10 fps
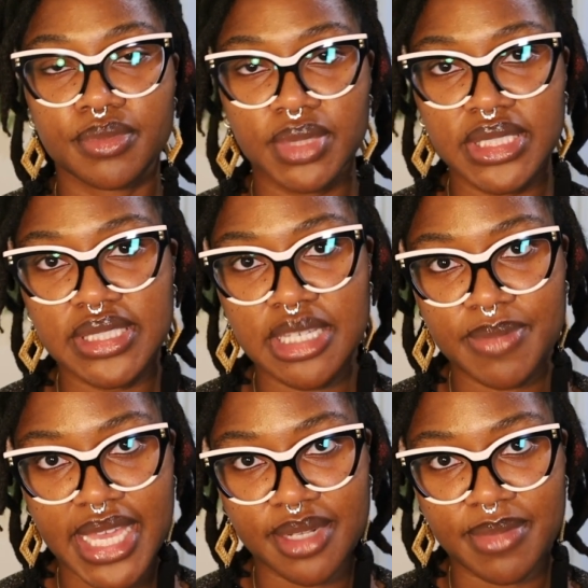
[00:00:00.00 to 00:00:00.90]
Please keep
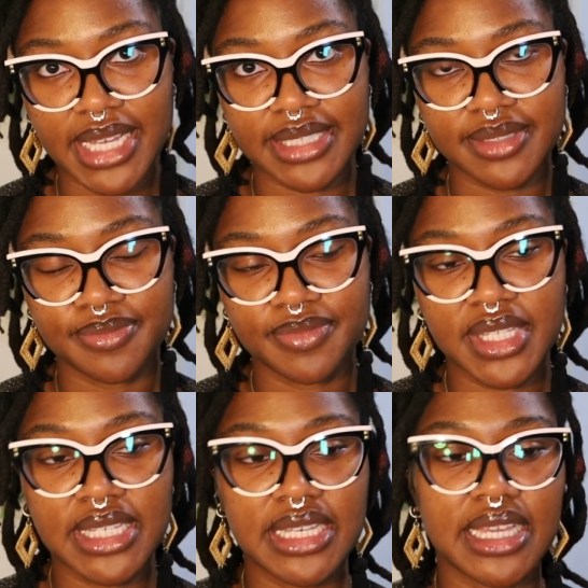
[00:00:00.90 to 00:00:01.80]
that in mind.
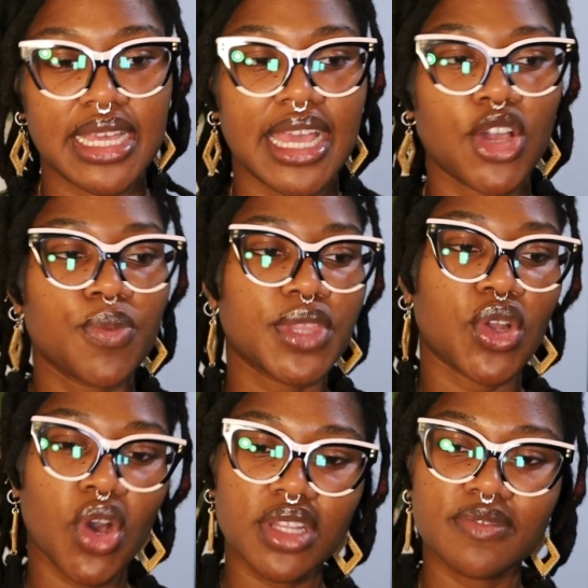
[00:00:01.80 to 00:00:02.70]
I hope
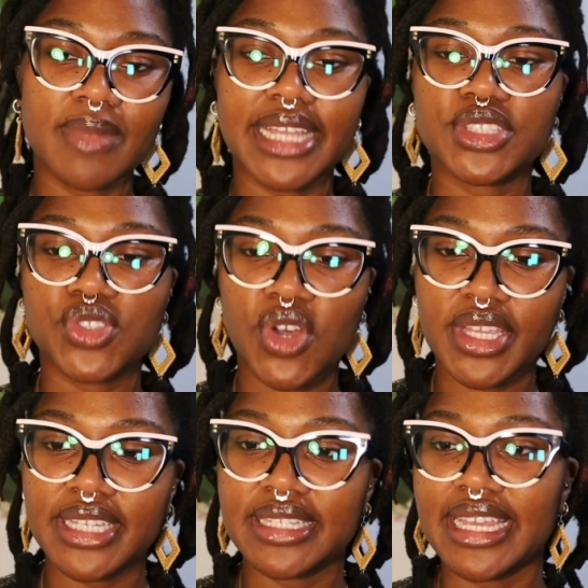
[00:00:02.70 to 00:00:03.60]
that all of my
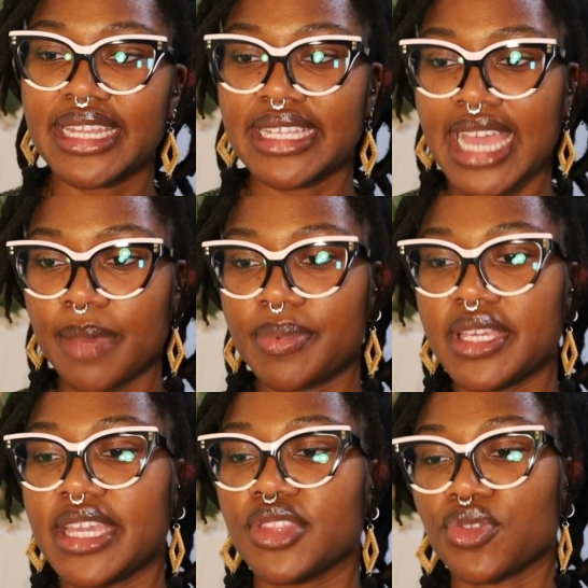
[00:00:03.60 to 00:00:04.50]
talking and
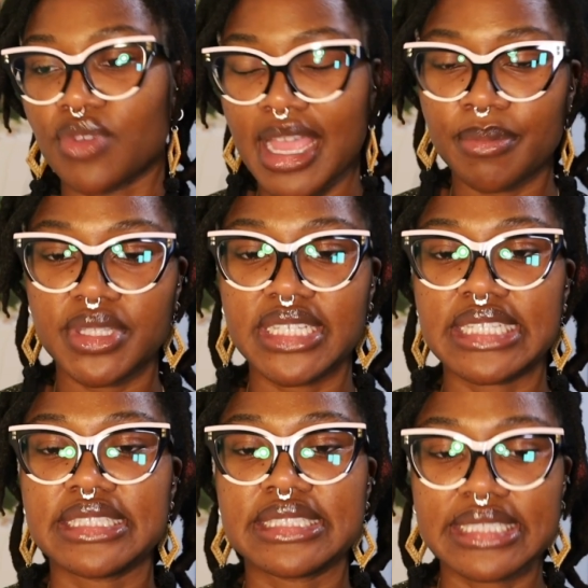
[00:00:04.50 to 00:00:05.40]
yapping and the
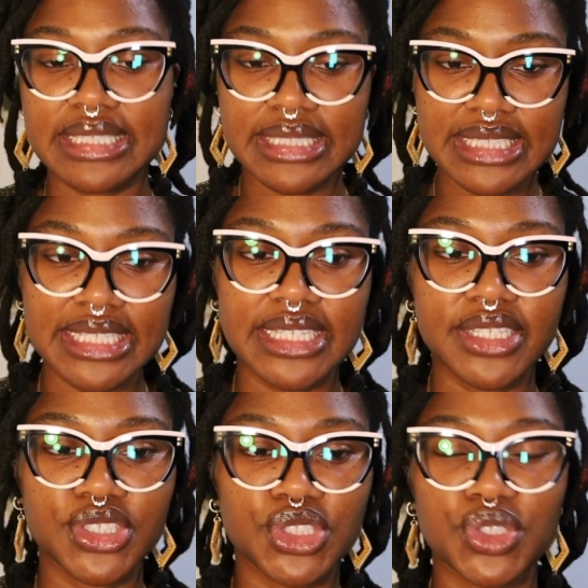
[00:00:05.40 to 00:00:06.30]
rambling did
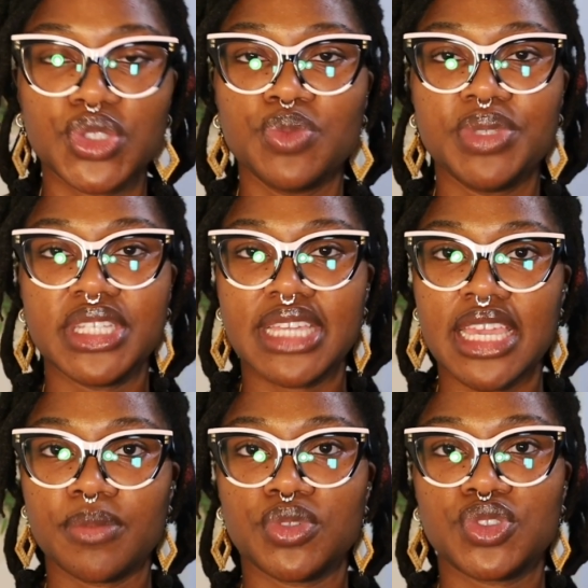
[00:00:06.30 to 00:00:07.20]
lead to you being
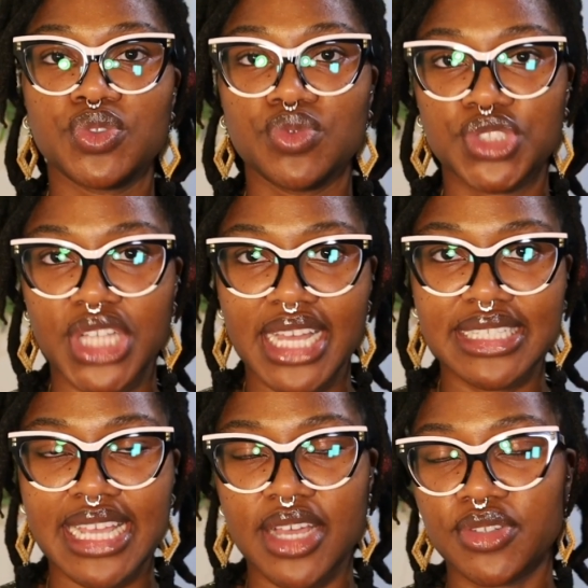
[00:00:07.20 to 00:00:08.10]
able to
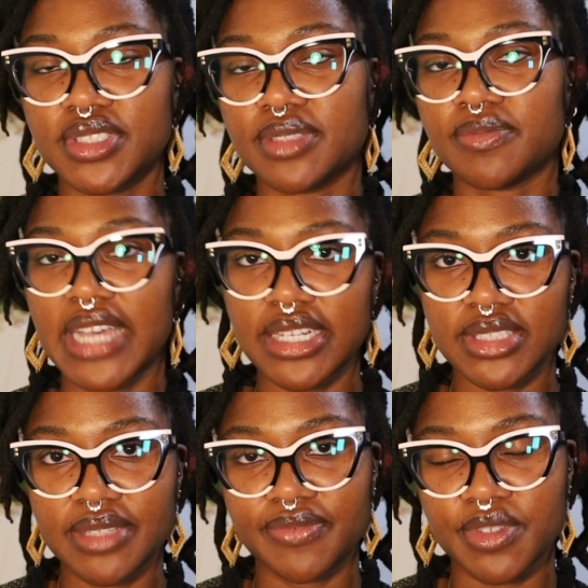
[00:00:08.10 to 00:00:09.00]
jot down some
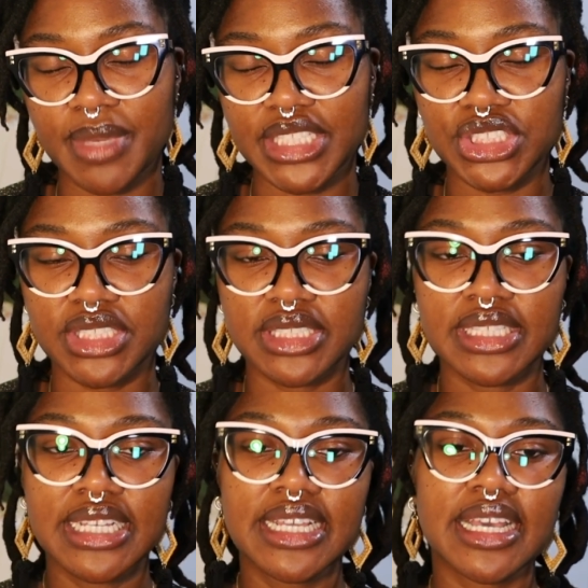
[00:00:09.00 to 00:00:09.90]
vital
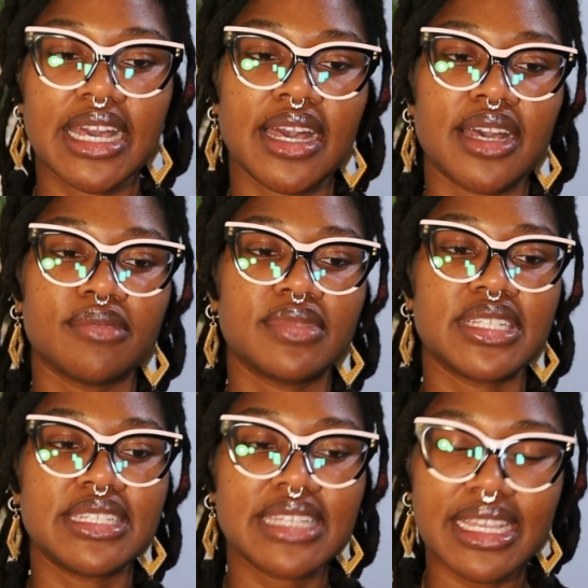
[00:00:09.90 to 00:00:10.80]
information.
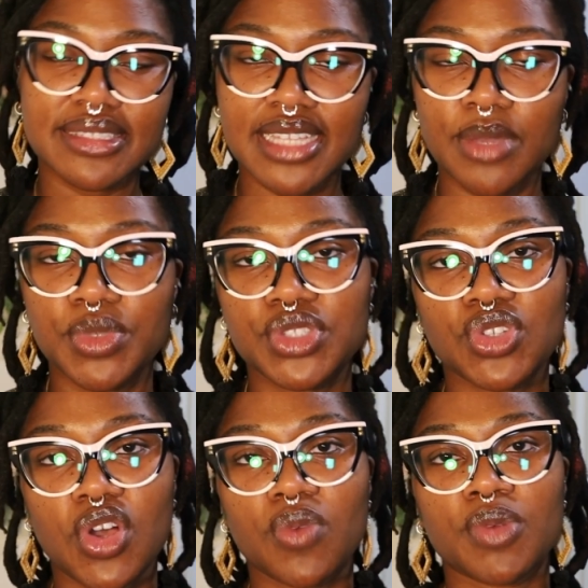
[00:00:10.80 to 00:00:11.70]
The next time we
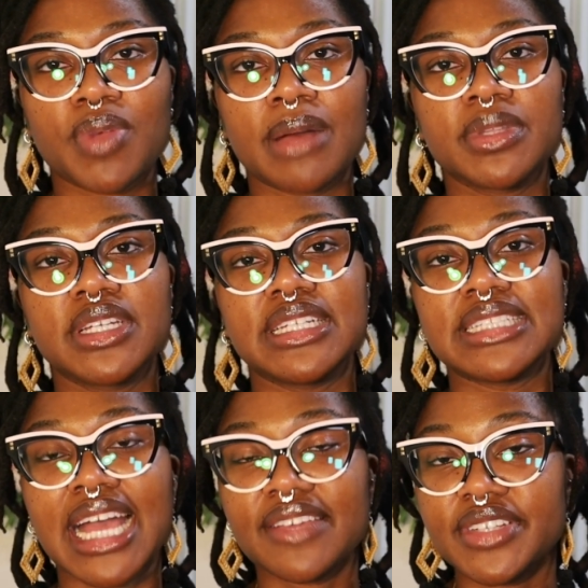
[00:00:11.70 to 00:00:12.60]
talk, we're probably going to
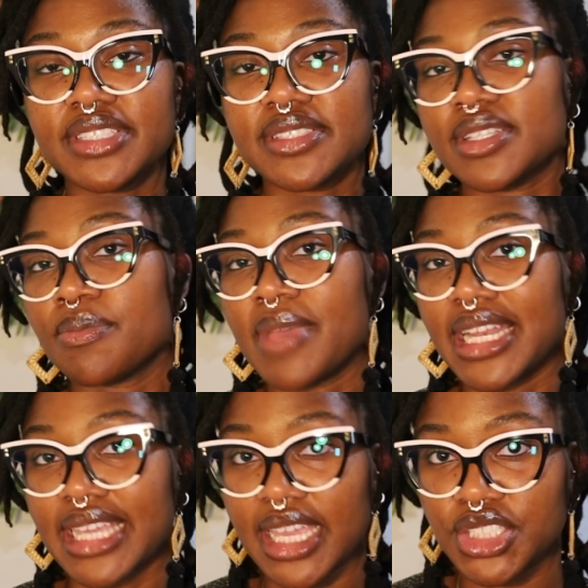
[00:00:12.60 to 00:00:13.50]
dive into some
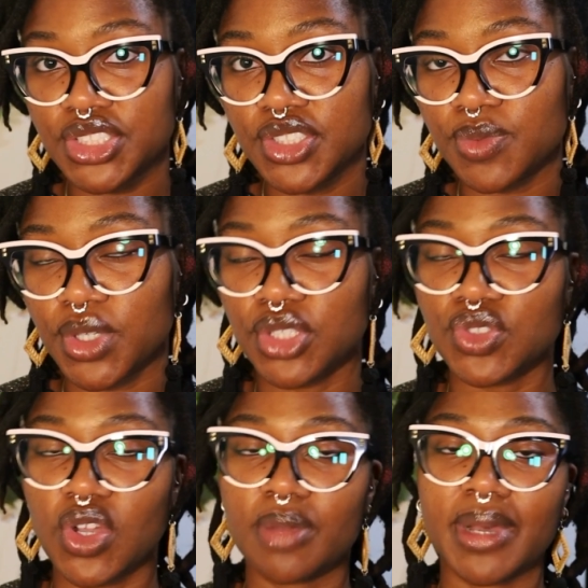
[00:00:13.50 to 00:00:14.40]
medications. We're going to
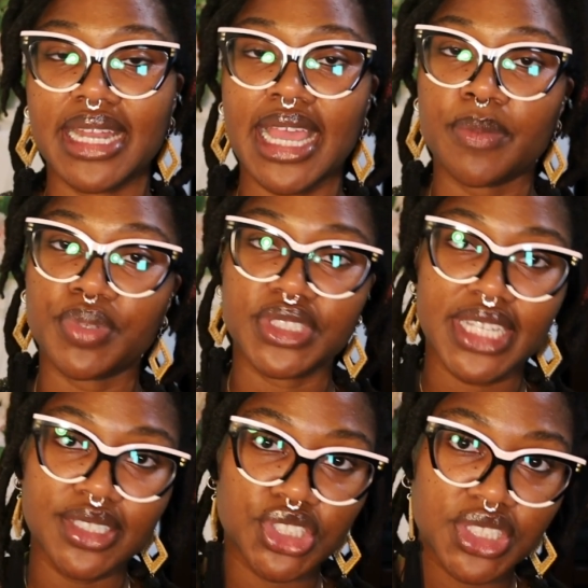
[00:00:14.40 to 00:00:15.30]
talk about
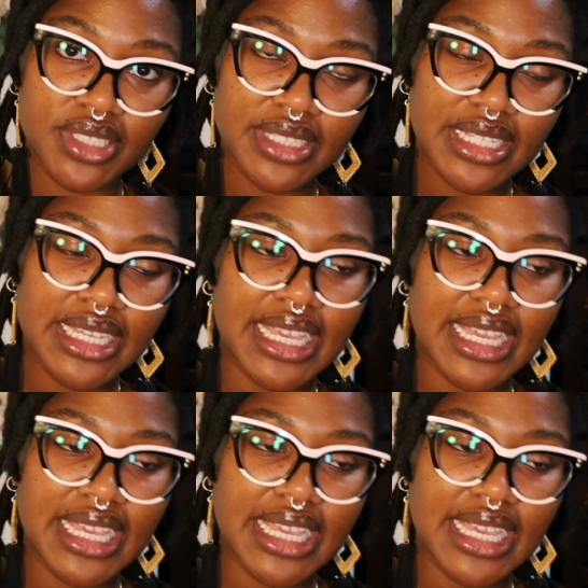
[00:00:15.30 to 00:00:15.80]
hypertension.